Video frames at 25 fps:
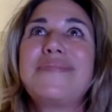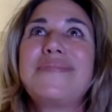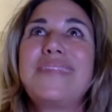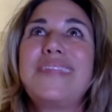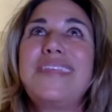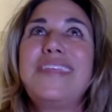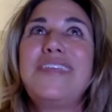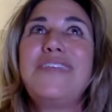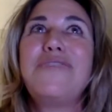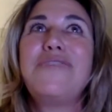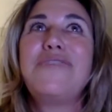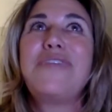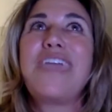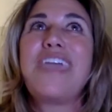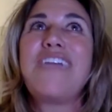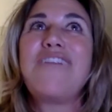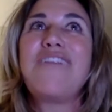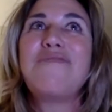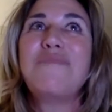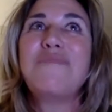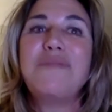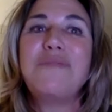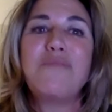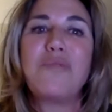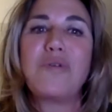you gave
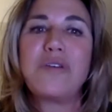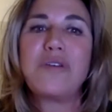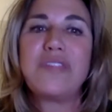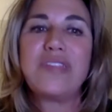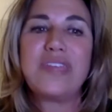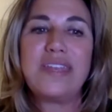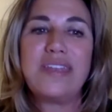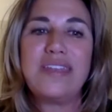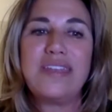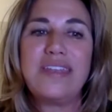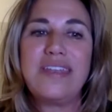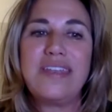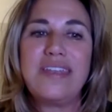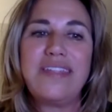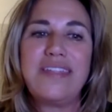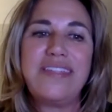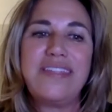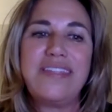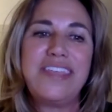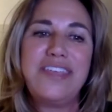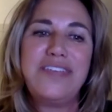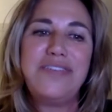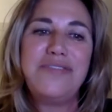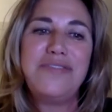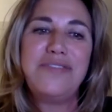me more than
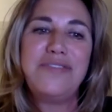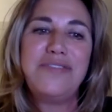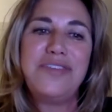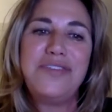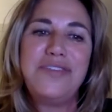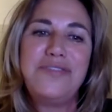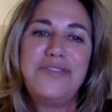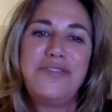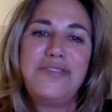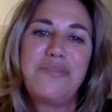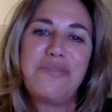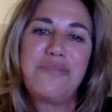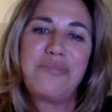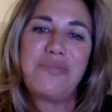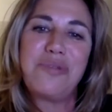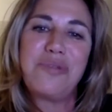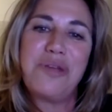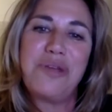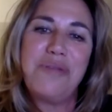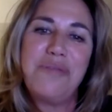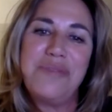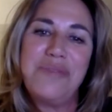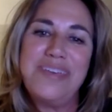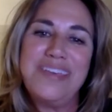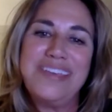that. You don't
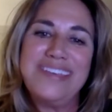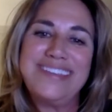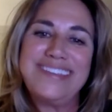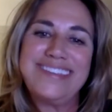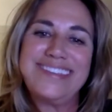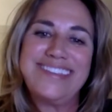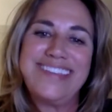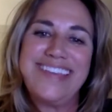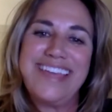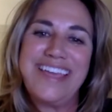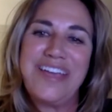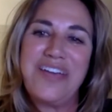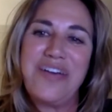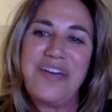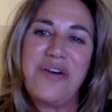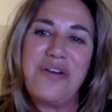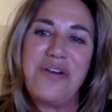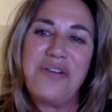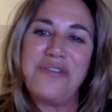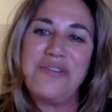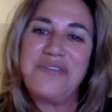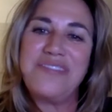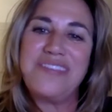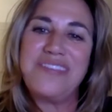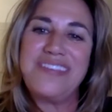promise, like
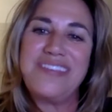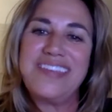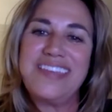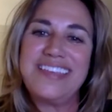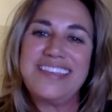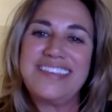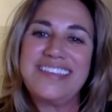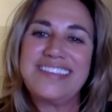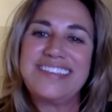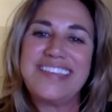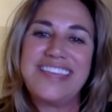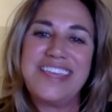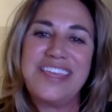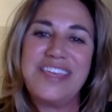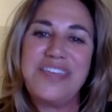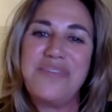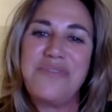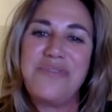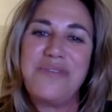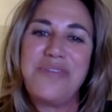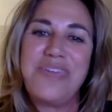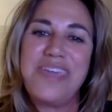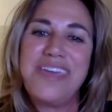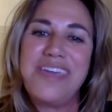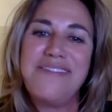all of the things that
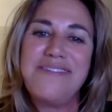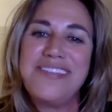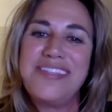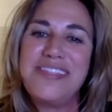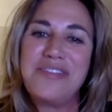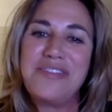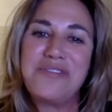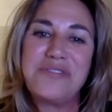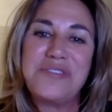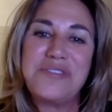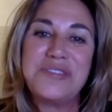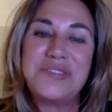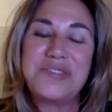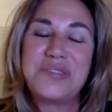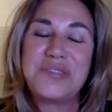you give, and they're these